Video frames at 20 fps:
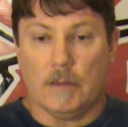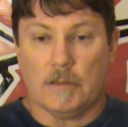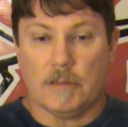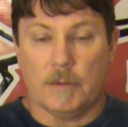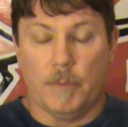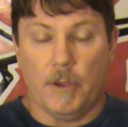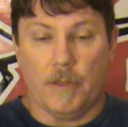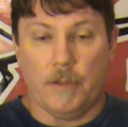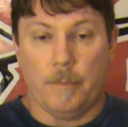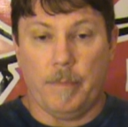
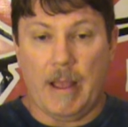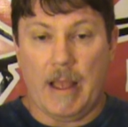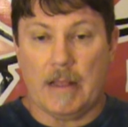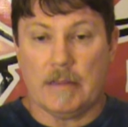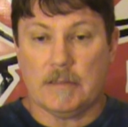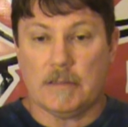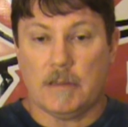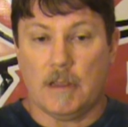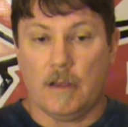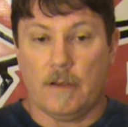Some other
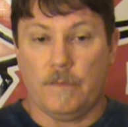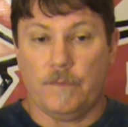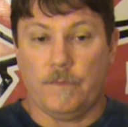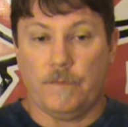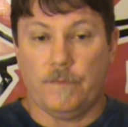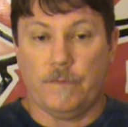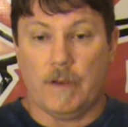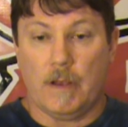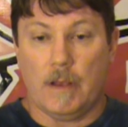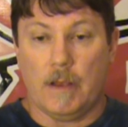bad
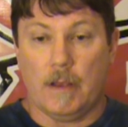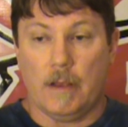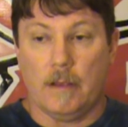stuff.